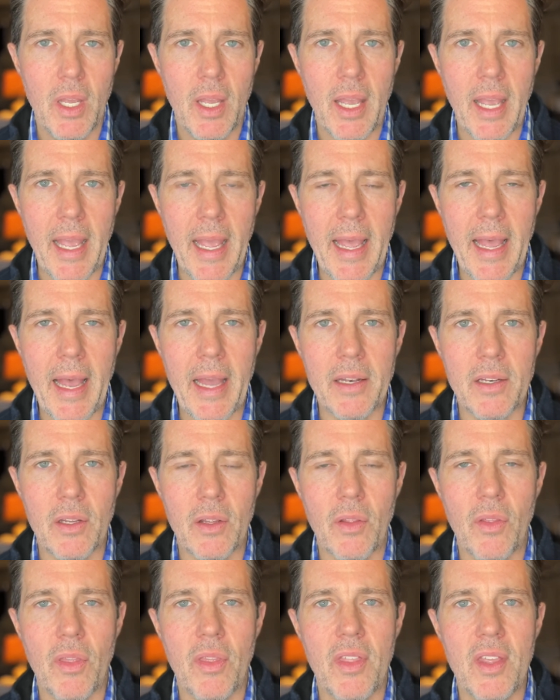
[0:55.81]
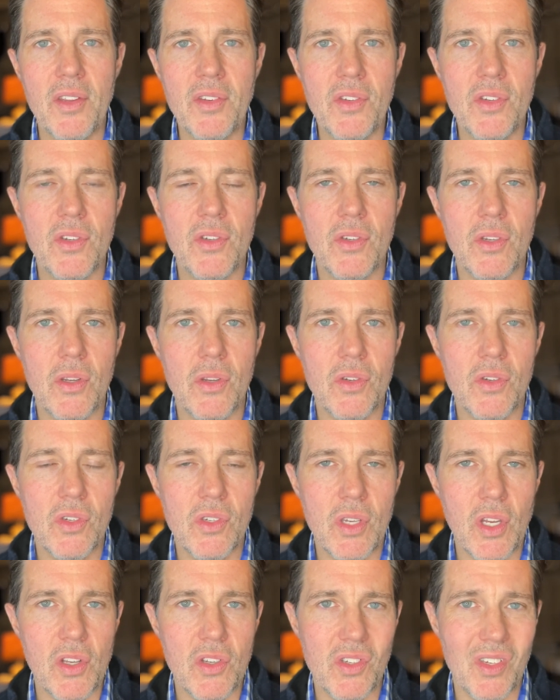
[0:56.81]
And this
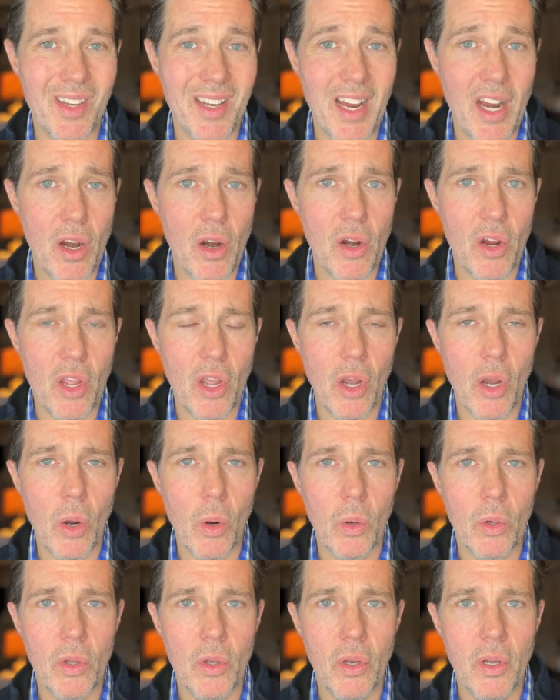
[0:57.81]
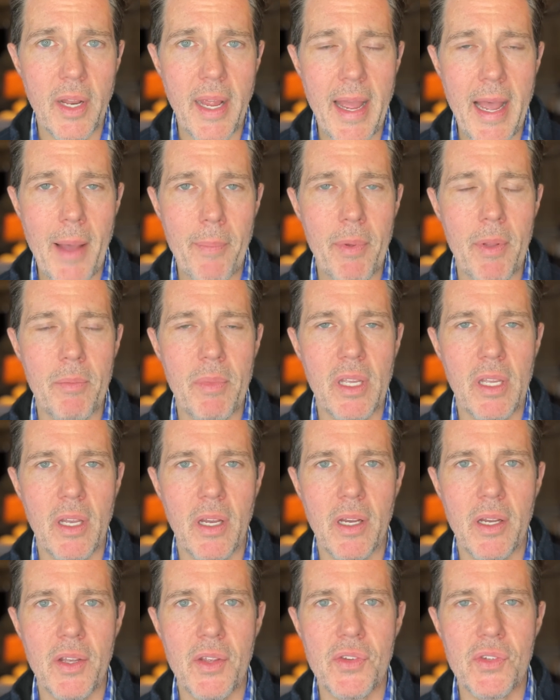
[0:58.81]
scenario could happen
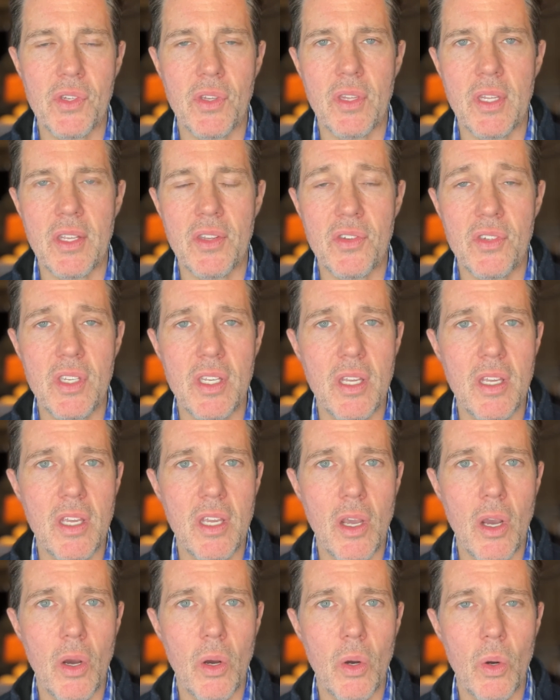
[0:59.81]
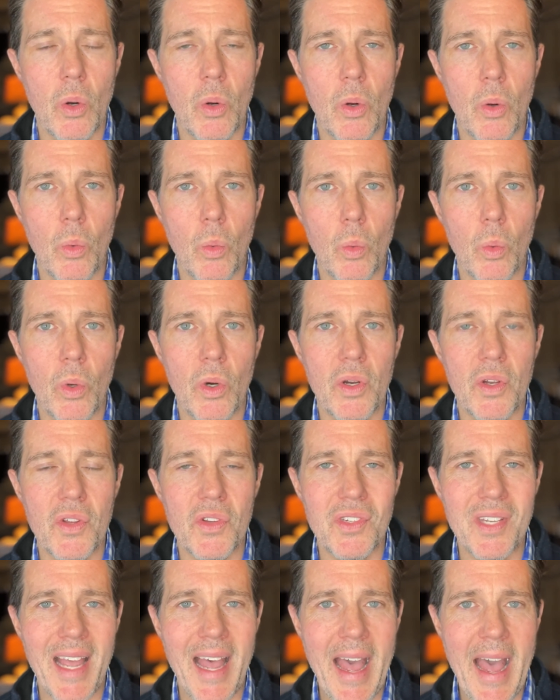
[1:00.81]
because the CEO
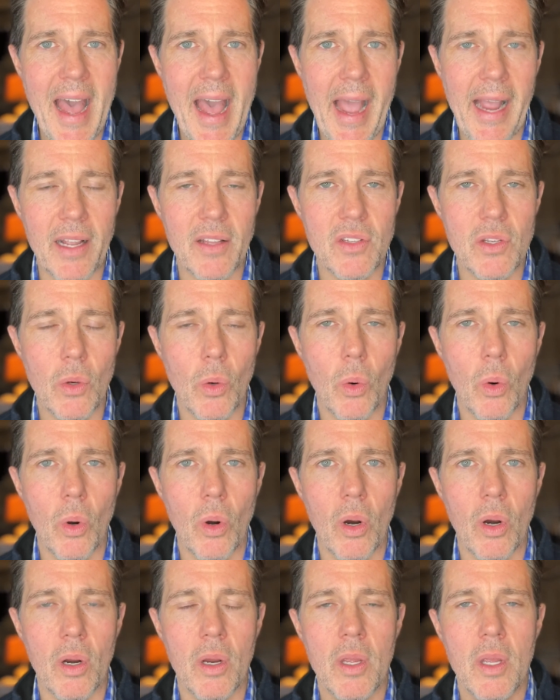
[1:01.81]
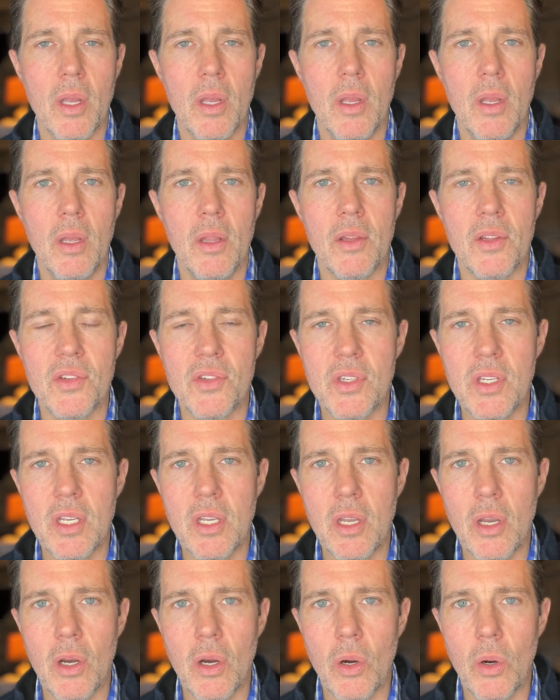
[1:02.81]
was hacked, or the
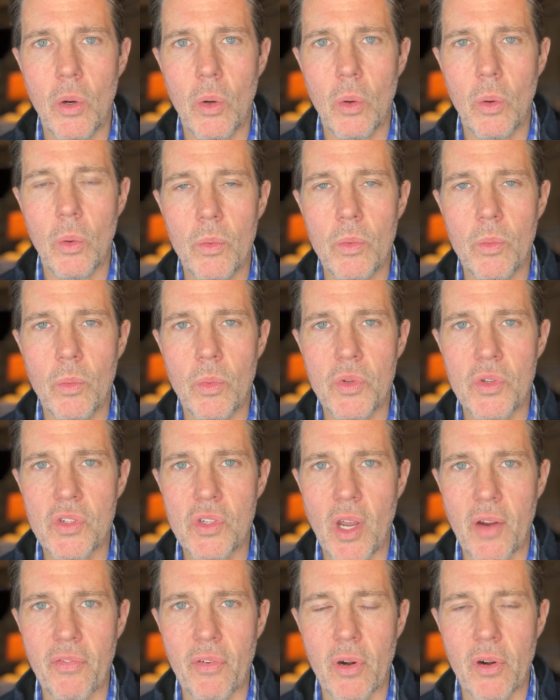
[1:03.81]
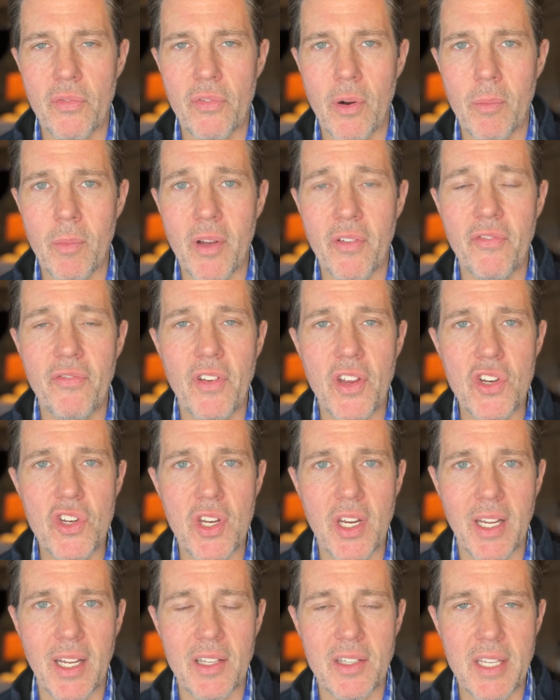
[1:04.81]
CEO suffered from a
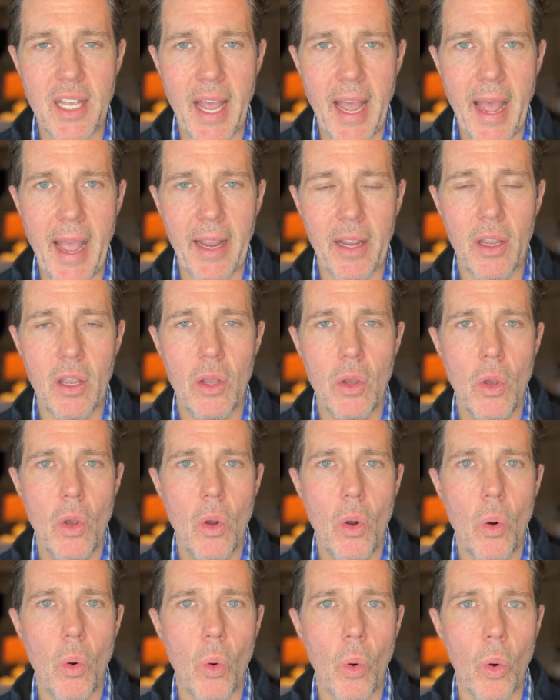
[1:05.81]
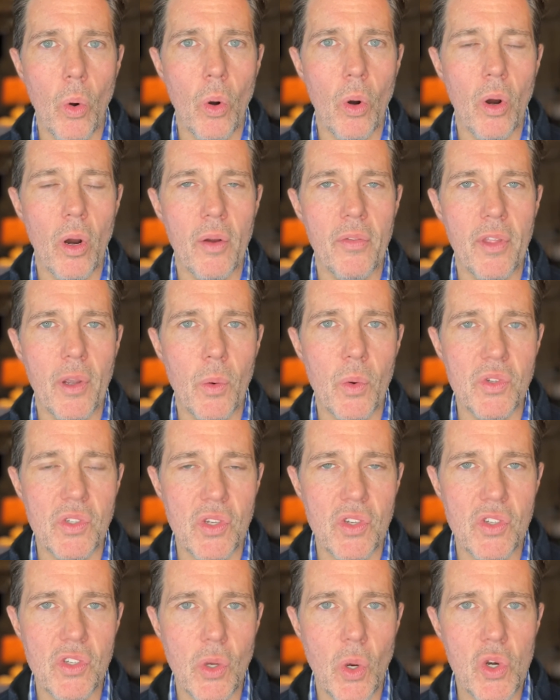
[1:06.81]
phishing attack, or there was a
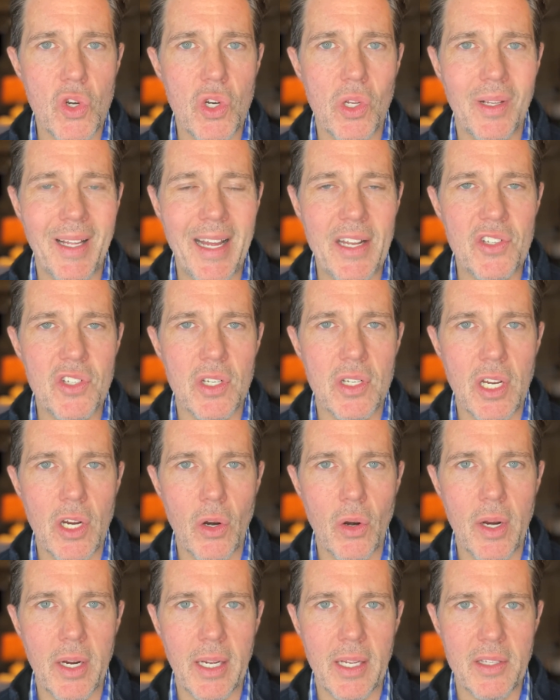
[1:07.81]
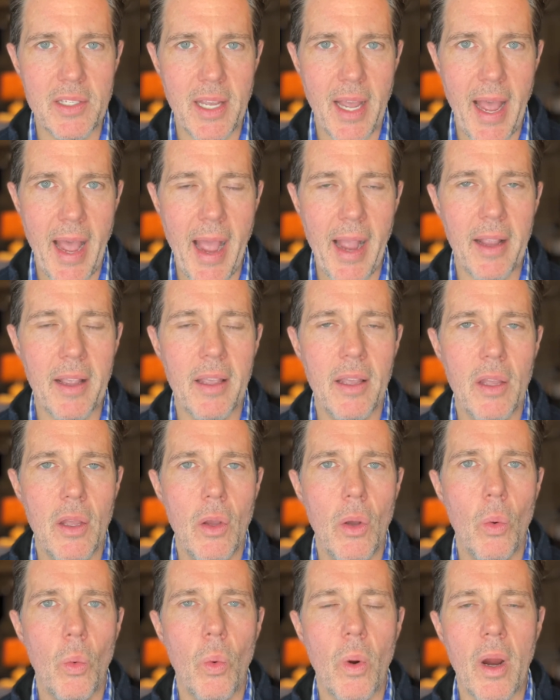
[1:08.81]
social engineering attack
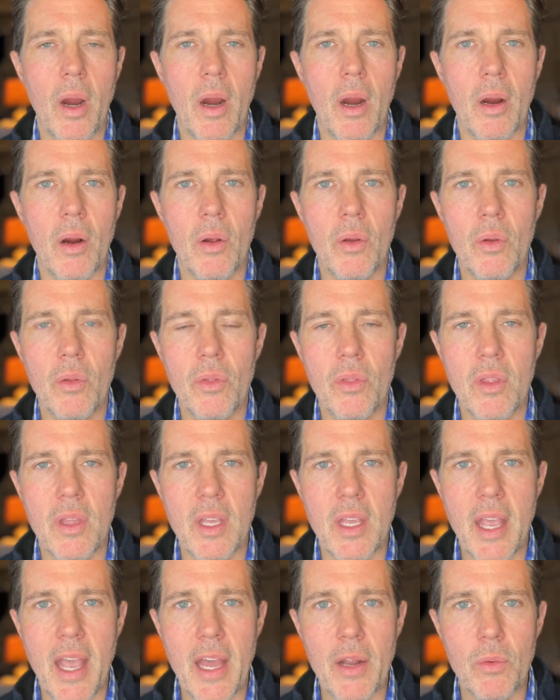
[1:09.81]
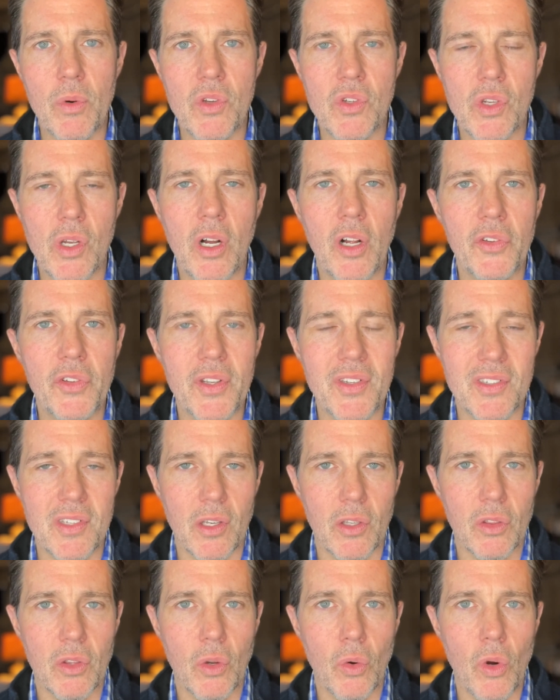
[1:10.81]
where the end result is
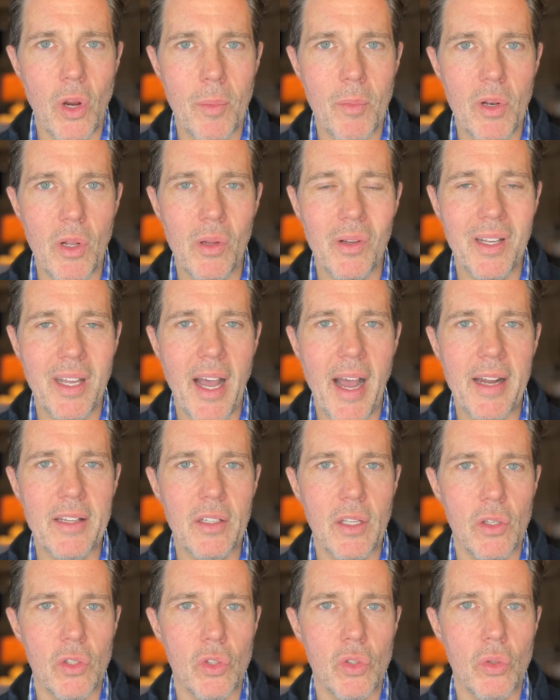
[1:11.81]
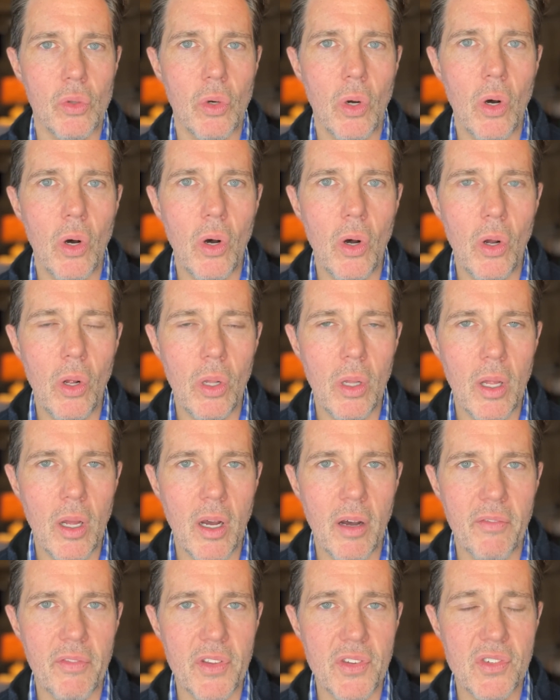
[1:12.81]
that the criminal got control
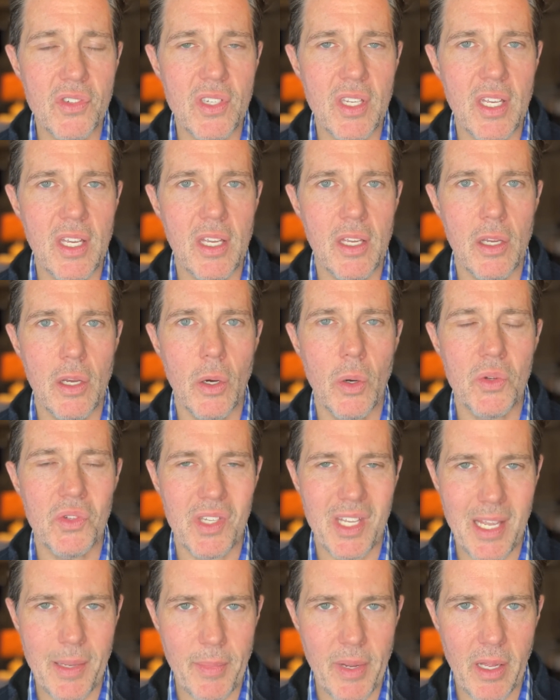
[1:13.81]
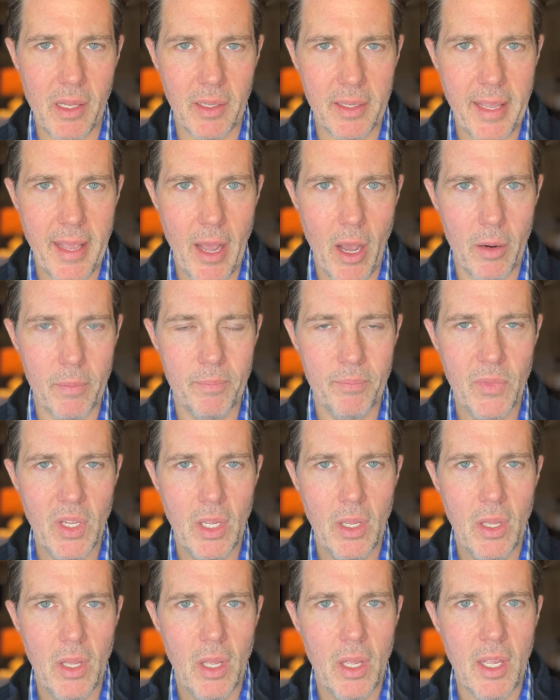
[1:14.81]
of the CEO's email account.
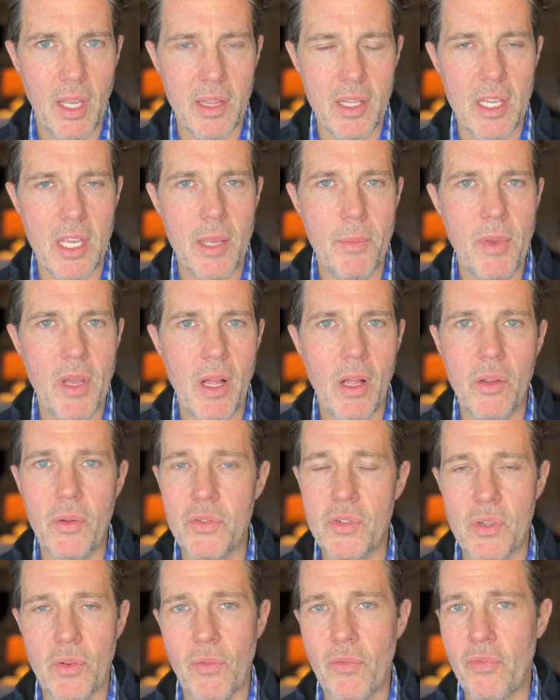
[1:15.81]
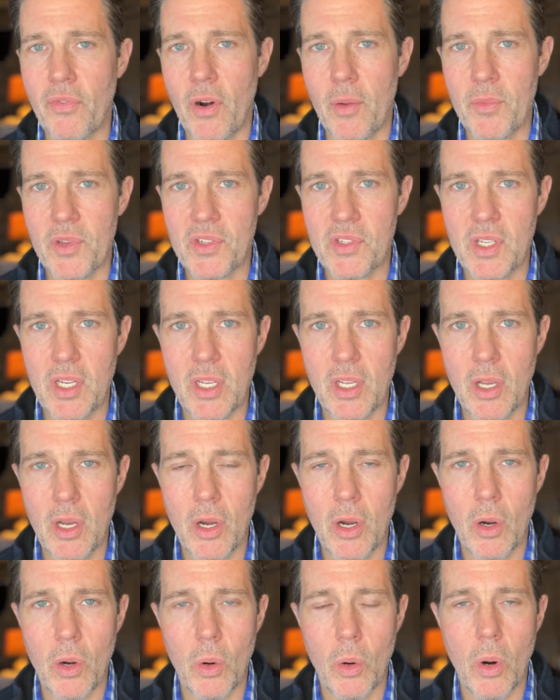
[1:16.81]
And the emails from the
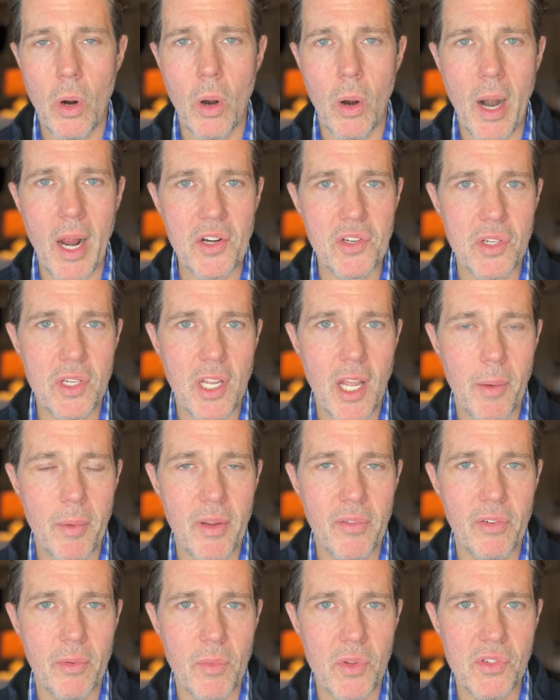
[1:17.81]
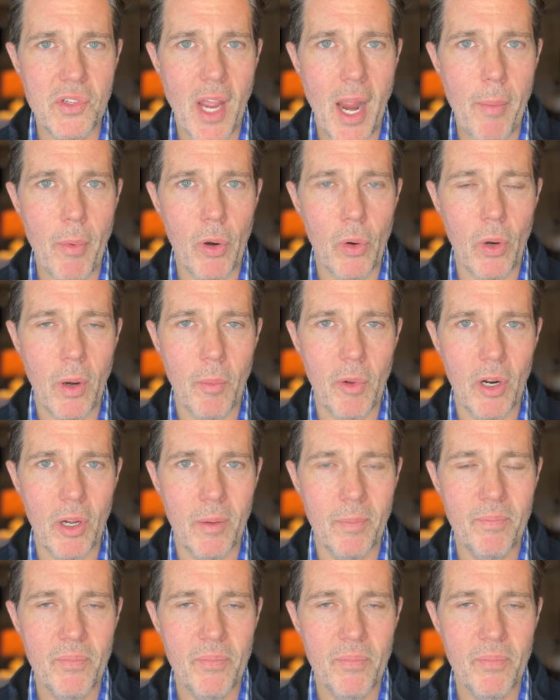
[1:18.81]
CEO are actually coming from the cyber criminal.